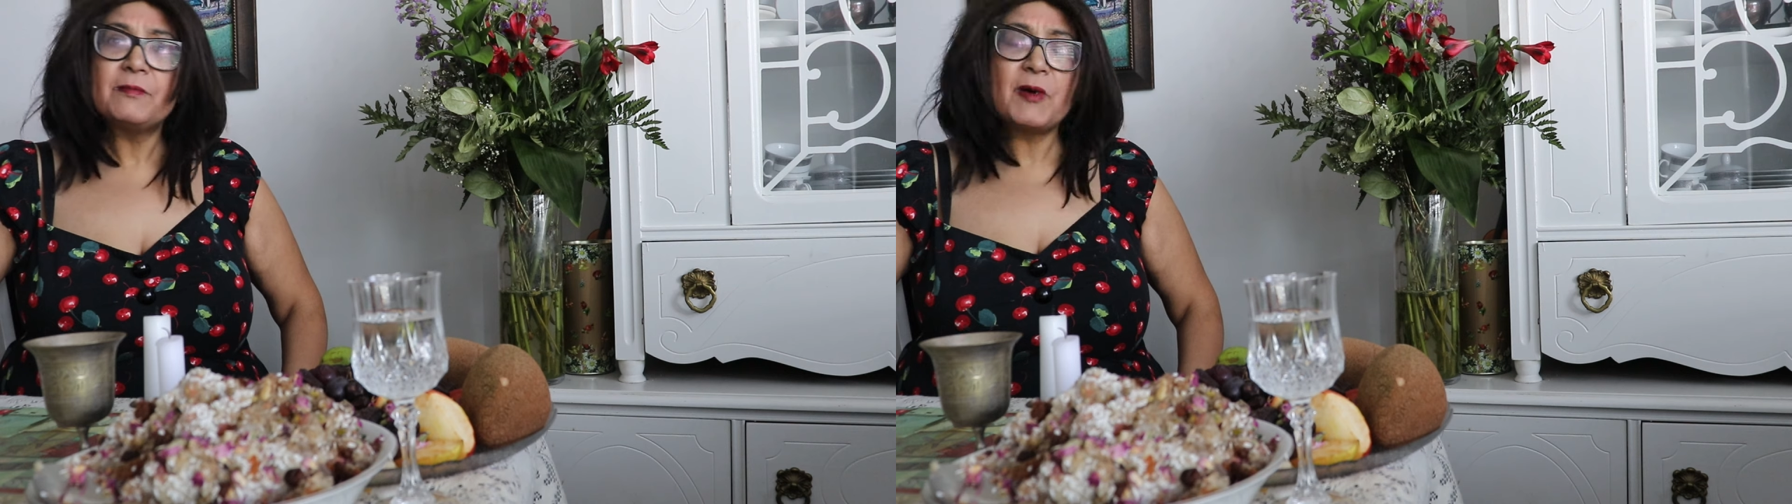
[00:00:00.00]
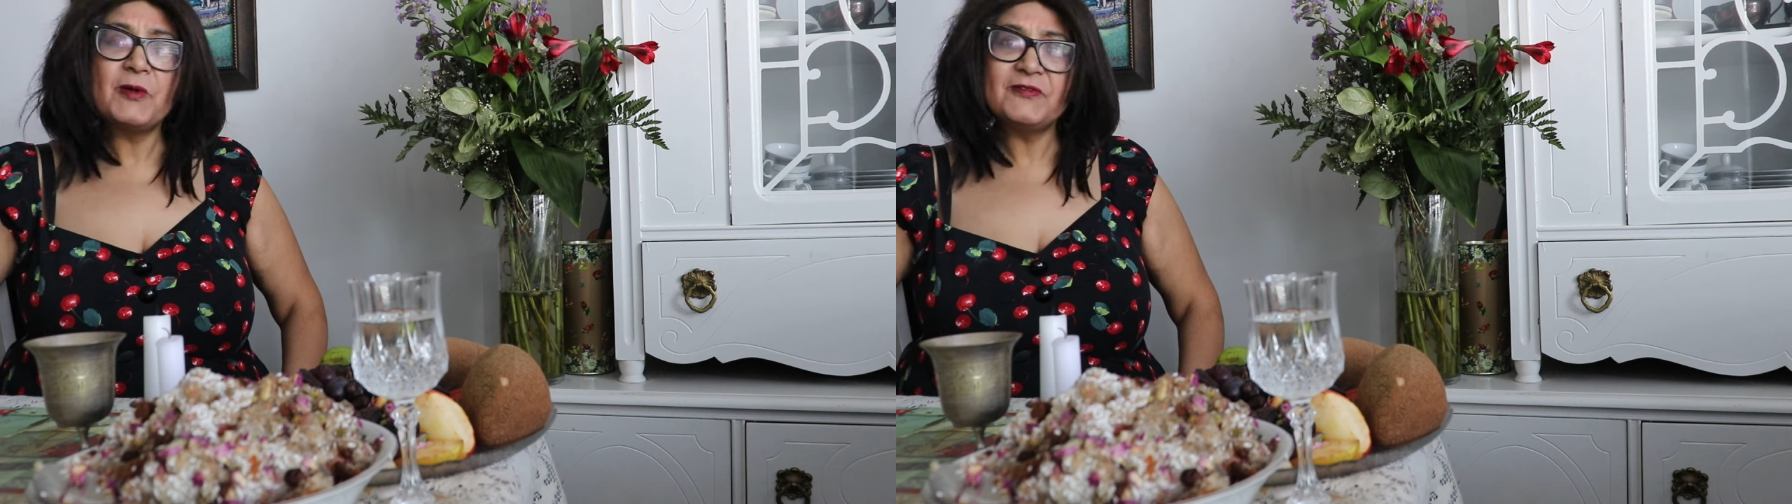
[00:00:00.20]

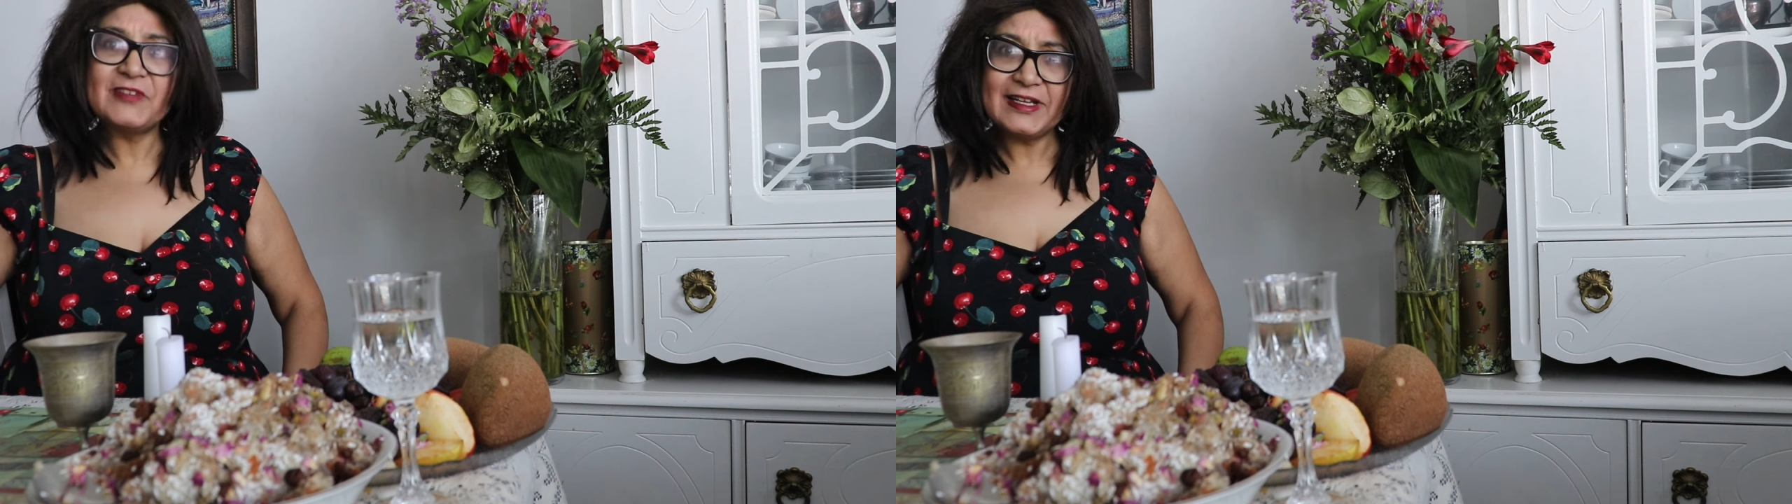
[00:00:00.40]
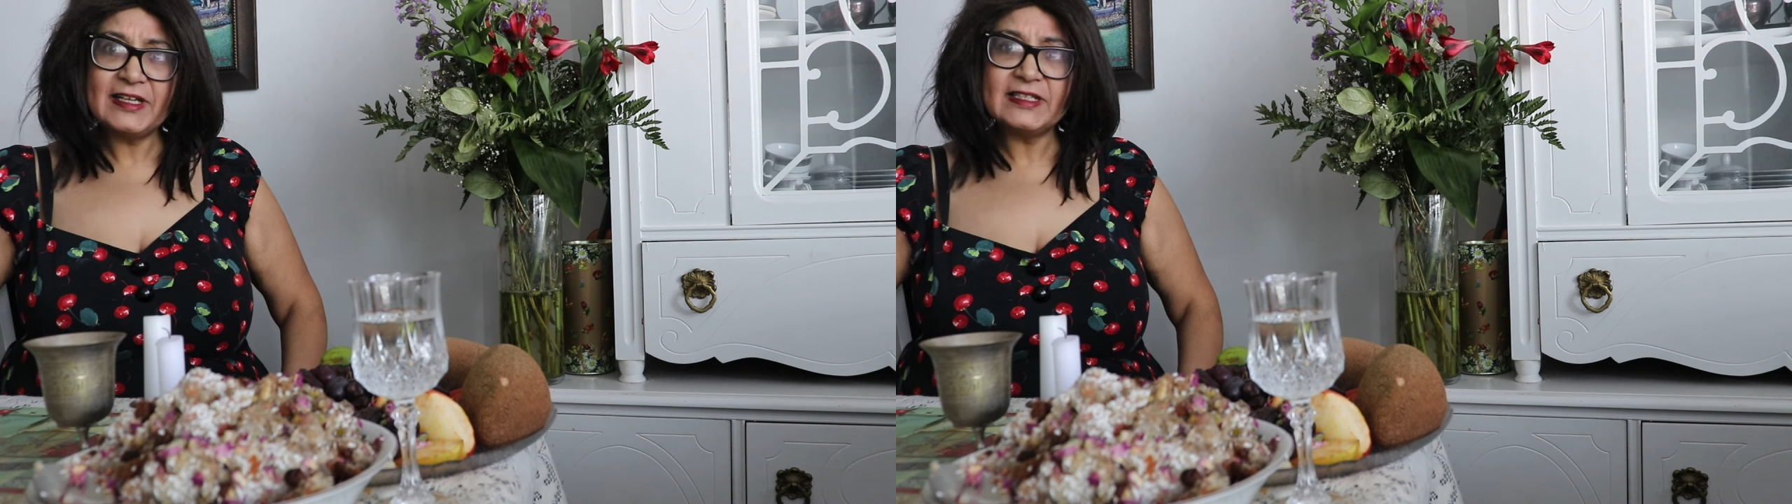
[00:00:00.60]
But we've
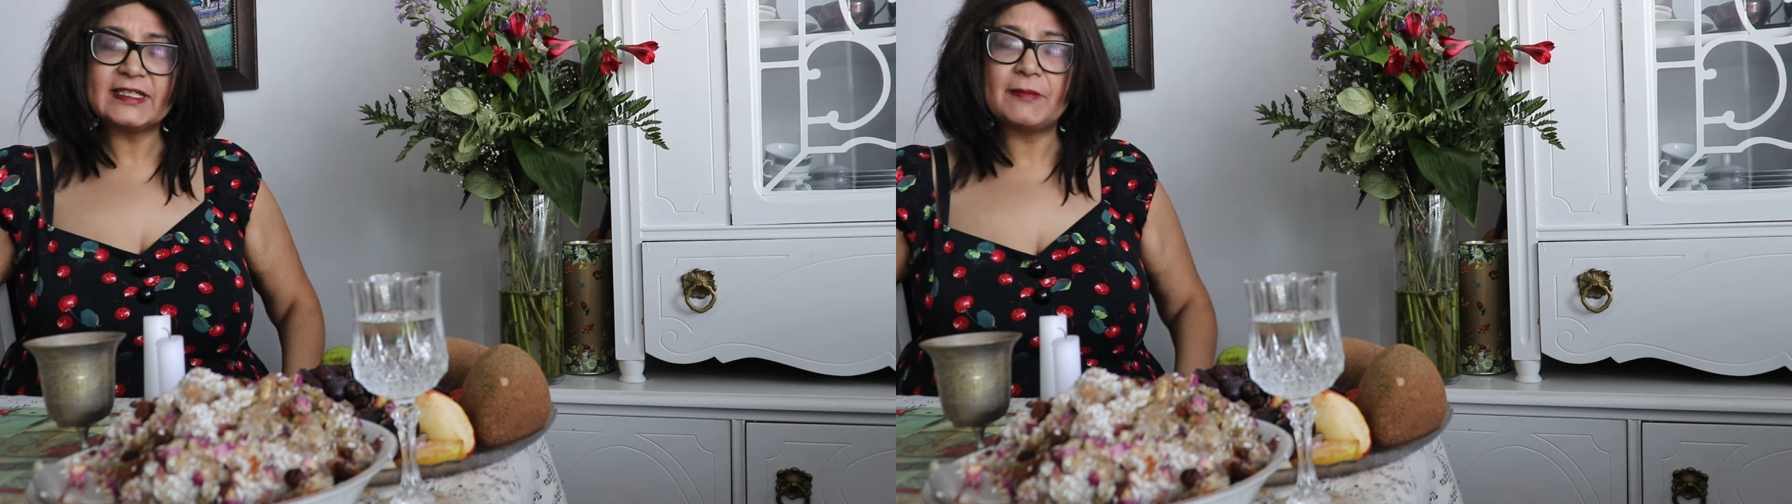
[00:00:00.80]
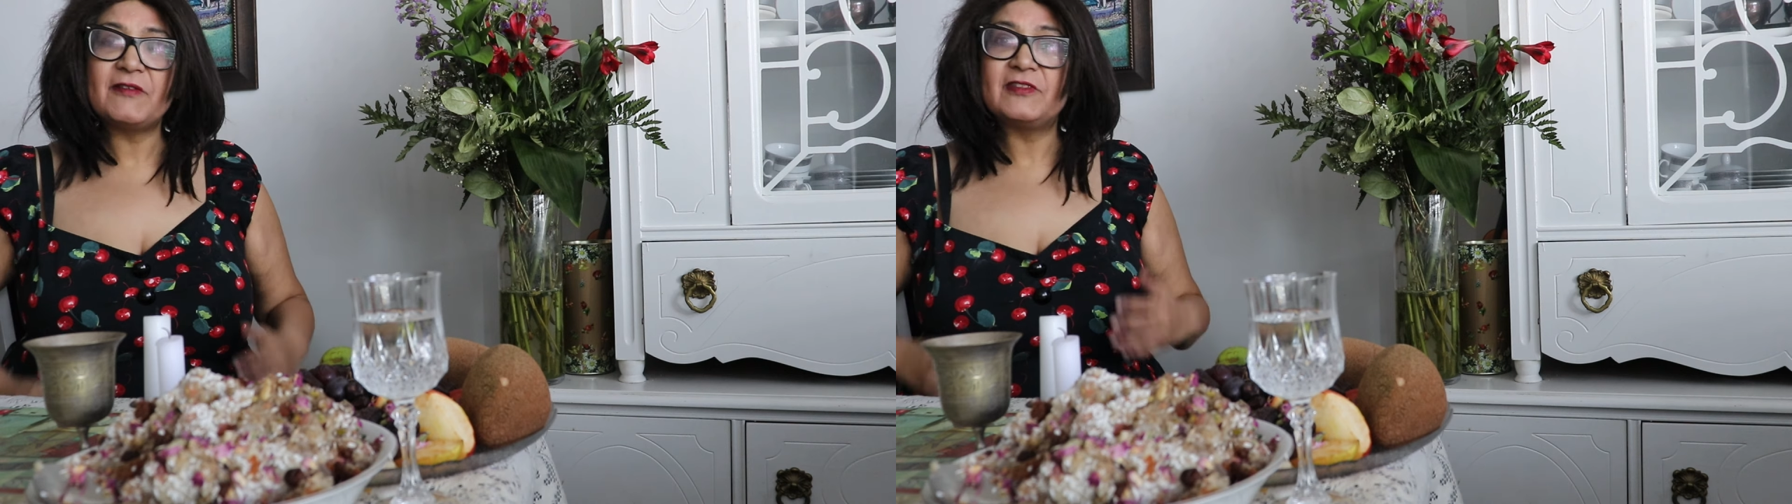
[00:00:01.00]
done
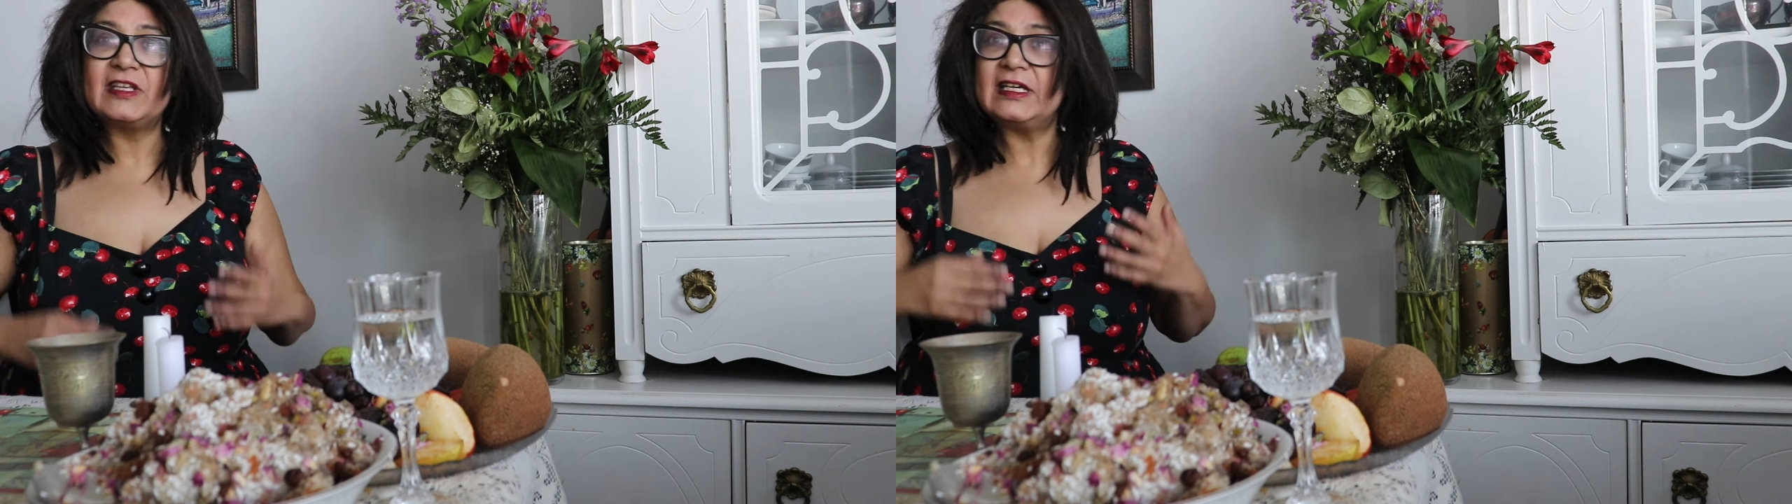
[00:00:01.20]
some of